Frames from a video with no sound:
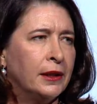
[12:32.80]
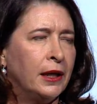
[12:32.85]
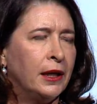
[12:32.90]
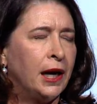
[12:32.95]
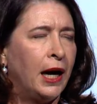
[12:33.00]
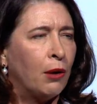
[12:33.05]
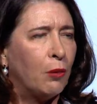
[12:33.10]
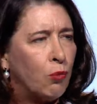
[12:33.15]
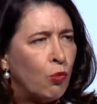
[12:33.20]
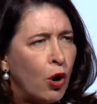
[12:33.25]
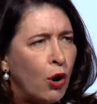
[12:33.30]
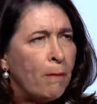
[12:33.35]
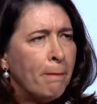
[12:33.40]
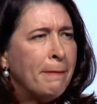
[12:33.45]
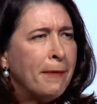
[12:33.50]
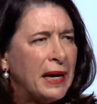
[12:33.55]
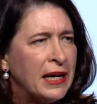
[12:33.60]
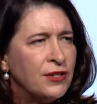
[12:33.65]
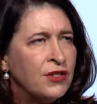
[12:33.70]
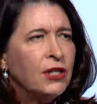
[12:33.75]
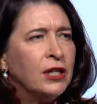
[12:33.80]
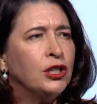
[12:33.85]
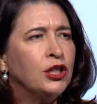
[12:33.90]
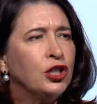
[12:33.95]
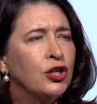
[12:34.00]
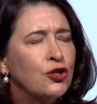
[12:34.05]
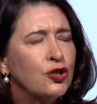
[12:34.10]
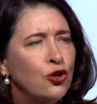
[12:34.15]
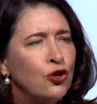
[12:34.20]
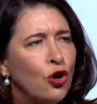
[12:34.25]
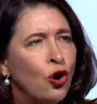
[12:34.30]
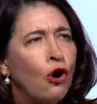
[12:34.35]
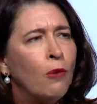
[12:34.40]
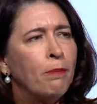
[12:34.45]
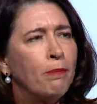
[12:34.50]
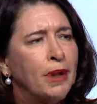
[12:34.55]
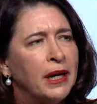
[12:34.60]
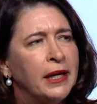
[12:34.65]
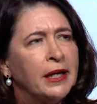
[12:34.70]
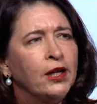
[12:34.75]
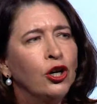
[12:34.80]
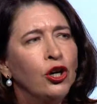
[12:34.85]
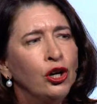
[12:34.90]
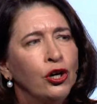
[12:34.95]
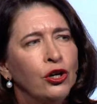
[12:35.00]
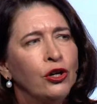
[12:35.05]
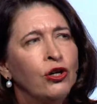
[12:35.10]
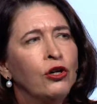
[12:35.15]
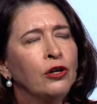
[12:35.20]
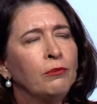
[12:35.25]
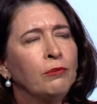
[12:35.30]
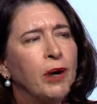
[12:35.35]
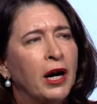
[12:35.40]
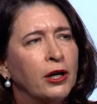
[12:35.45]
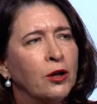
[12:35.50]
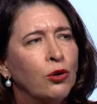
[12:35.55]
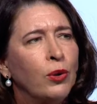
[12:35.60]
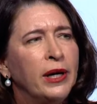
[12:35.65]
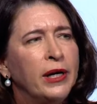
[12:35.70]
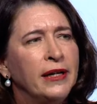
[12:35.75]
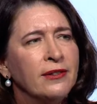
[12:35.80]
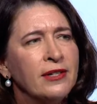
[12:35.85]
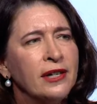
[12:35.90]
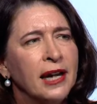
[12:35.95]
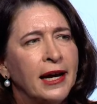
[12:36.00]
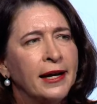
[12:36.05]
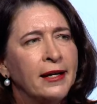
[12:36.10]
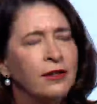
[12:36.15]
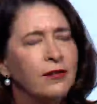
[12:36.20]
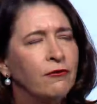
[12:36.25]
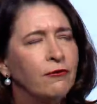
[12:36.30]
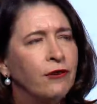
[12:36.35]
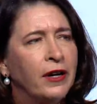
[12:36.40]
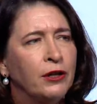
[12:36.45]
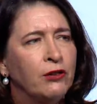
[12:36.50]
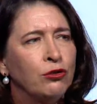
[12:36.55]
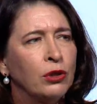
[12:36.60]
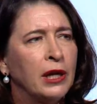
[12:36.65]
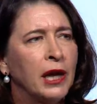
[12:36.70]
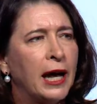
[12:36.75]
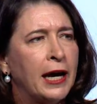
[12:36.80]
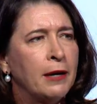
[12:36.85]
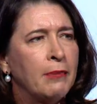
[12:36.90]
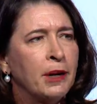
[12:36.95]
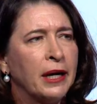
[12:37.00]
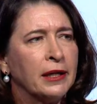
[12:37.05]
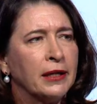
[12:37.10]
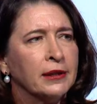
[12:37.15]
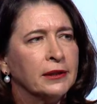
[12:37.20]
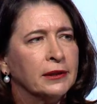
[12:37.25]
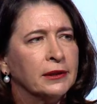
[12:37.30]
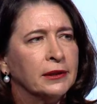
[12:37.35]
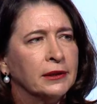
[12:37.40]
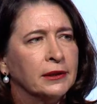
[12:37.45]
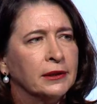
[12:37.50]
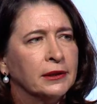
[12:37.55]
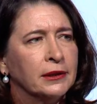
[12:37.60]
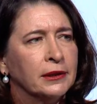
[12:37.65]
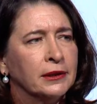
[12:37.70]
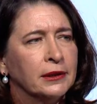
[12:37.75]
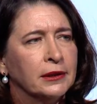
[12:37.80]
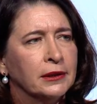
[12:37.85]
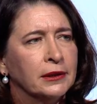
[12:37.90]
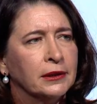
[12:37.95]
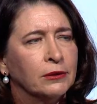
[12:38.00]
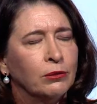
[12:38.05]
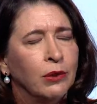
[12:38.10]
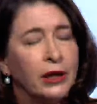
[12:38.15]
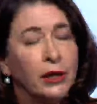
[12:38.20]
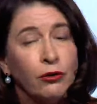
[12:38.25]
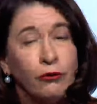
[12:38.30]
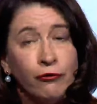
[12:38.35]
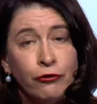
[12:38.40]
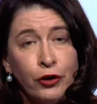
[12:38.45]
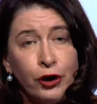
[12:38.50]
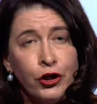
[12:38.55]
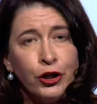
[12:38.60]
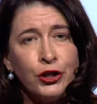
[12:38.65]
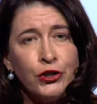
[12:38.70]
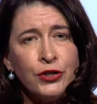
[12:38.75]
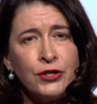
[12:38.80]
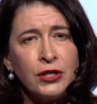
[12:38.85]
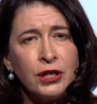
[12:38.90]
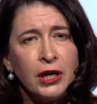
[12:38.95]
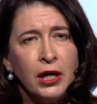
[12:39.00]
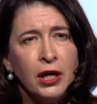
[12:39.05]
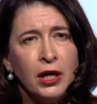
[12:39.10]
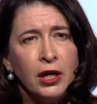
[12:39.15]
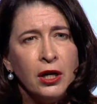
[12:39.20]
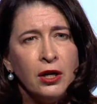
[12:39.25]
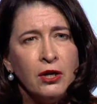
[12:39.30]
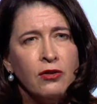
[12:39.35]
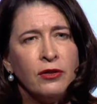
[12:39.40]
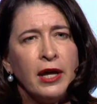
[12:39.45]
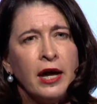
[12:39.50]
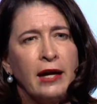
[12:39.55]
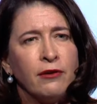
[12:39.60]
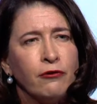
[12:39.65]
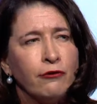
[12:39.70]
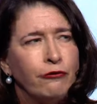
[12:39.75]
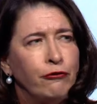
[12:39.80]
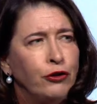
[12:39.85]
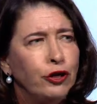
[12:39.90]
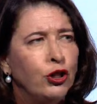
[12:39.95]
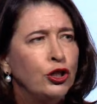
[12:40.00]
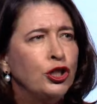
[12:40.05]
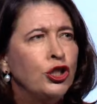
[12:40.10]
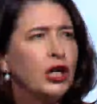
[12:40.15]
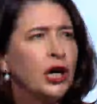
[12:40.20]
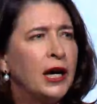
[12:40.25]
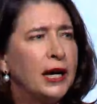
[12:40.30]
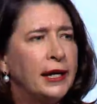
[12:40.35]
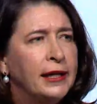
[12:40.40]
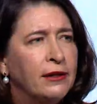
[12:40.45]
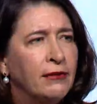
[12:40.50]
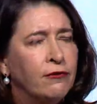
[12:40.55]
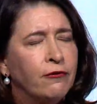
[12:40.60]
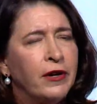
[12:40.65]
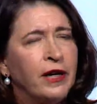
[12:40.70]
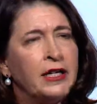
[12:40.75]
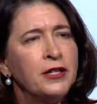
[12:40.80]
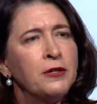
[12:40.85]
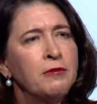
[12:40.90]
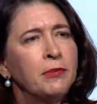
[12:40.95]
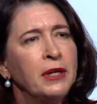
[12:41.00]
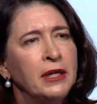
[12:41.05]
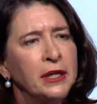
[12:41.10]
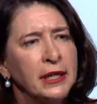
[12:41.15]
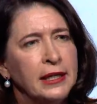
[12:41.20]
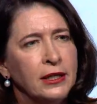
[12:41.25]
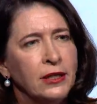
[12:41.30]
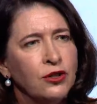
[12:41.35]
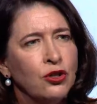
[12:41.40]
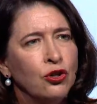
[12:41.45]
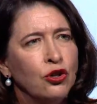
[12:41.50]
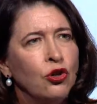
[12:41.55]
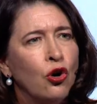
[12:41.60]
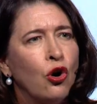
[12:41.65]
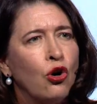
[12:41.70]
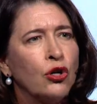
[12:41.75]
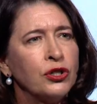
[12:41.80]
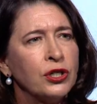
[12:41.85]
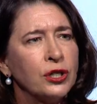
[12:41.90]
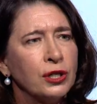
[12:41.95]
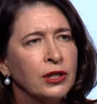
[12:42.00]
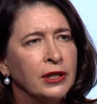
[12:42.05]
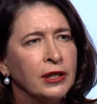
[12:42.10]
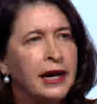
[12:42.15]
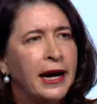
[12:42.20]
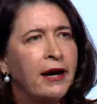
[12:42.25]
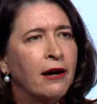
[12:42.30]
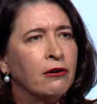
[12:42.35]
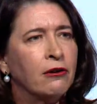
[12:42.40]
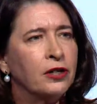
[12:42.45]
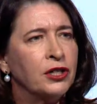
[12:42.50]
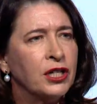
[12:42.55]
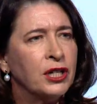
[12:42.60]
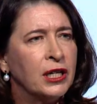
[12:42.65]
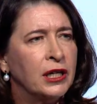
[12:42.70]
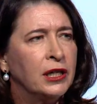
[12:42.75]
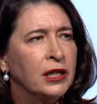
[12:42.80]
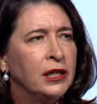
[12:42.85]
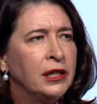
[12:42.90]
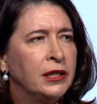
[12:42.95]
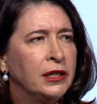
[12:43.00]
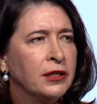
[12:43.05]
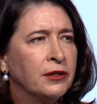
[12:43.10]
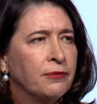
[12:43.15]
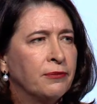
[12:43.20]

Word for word: And what message is not being heard by Queensland and federal Labor? Well, first, that future investment is not guaranteed